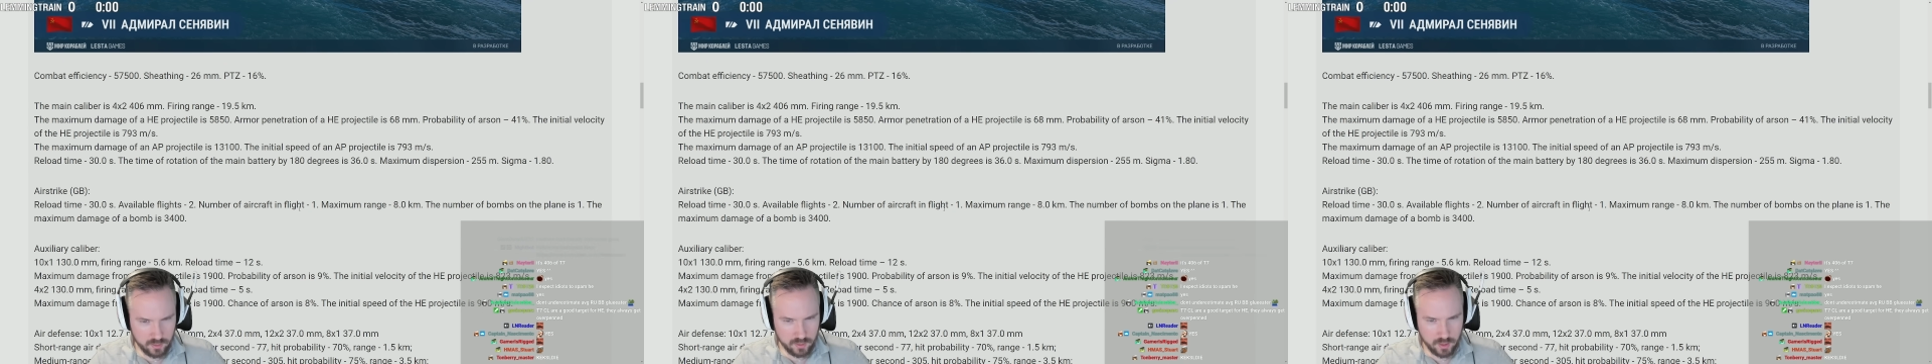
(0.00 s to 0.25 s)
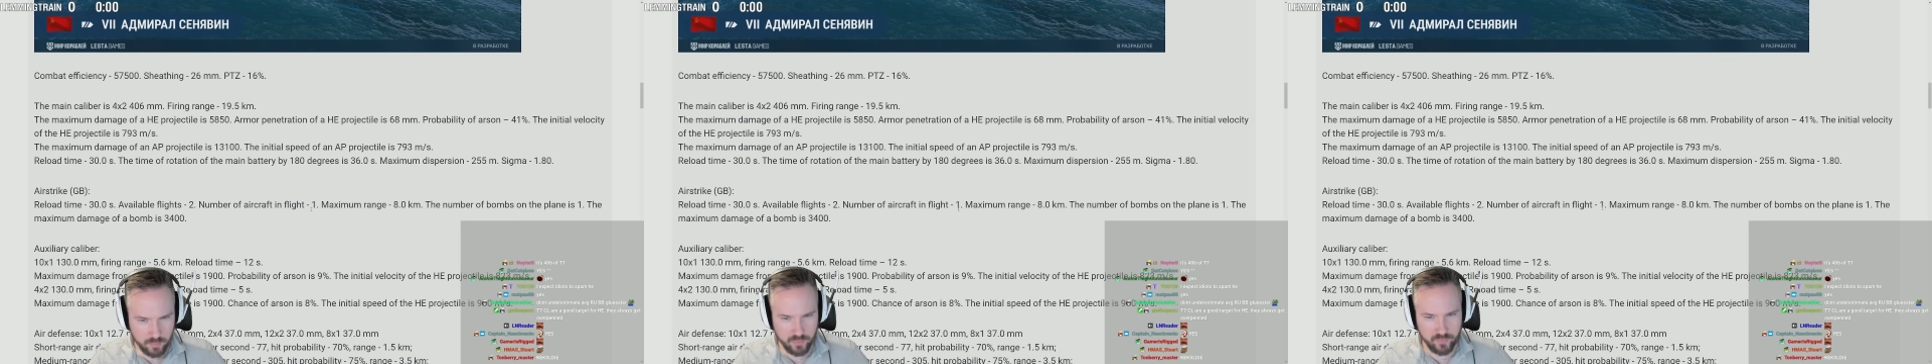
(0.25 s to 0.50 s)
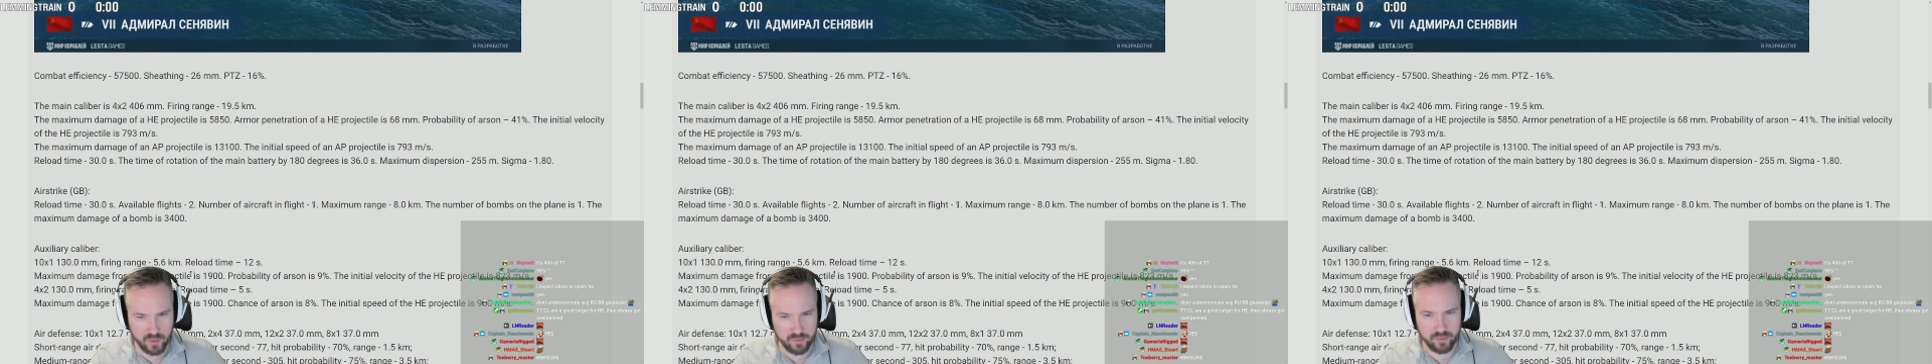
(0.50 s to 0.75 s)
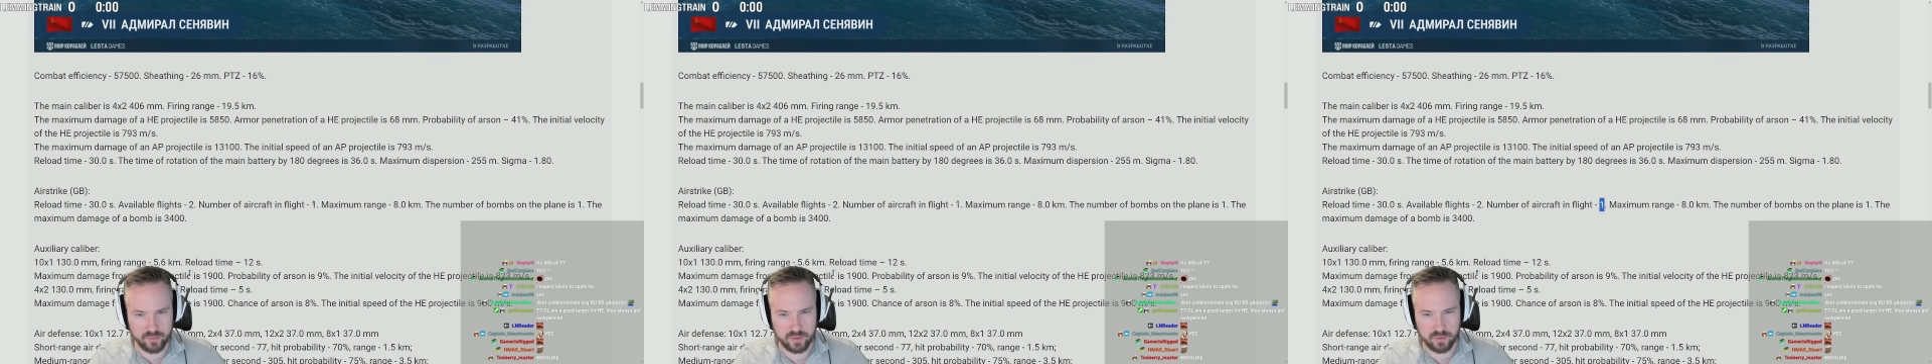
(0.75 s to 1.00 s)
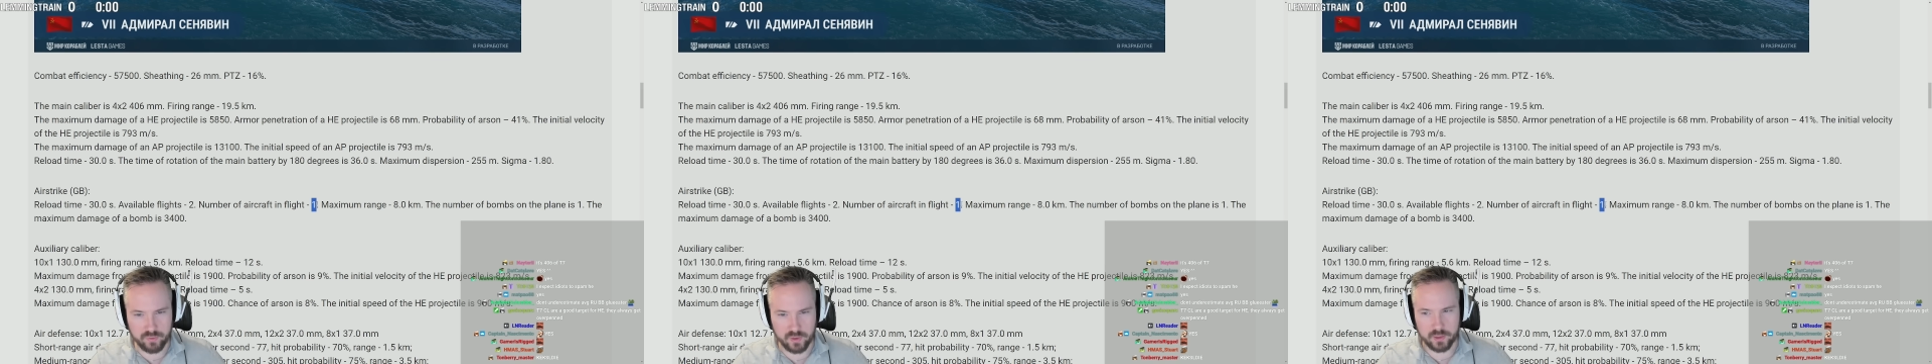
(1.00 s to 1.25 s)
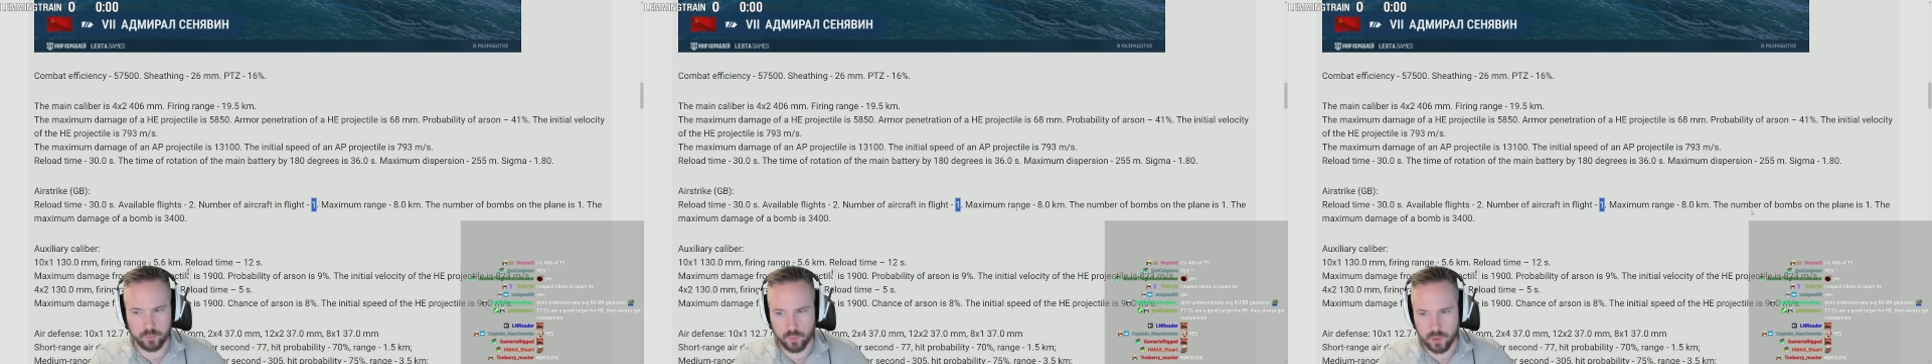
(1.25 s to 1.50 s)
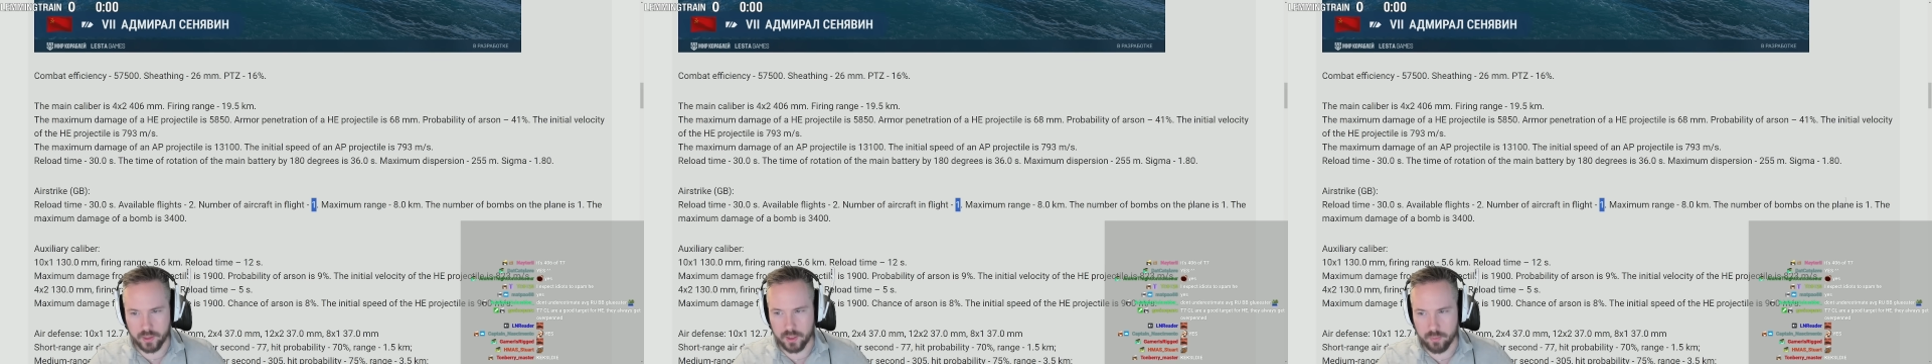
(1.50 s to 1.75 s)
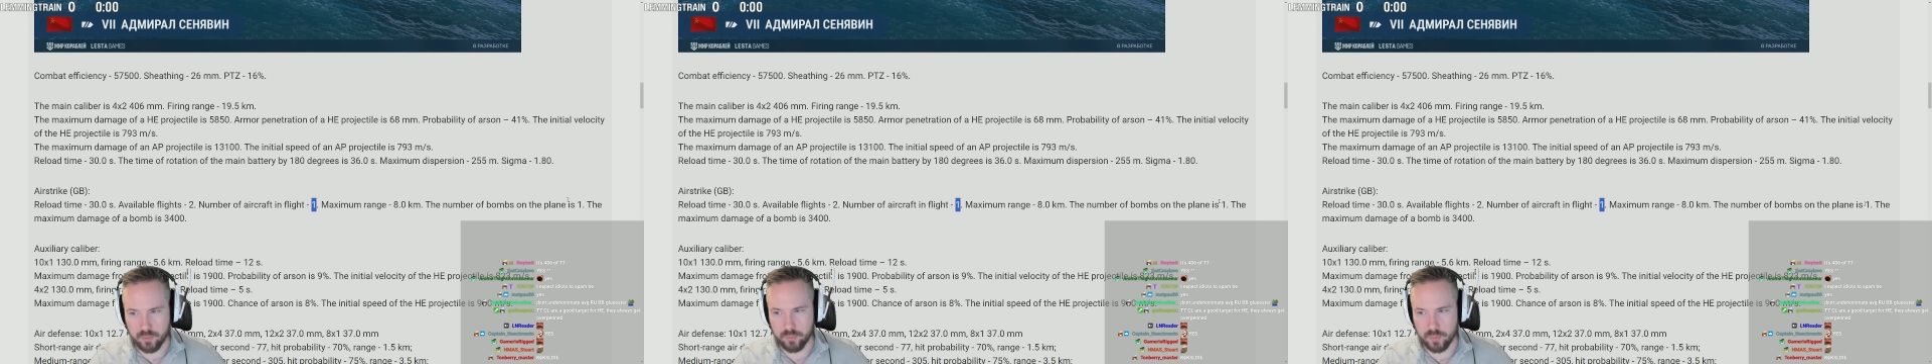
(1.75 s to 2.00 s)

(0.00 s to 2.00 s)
Number of aircraft in a flight, 1. Number of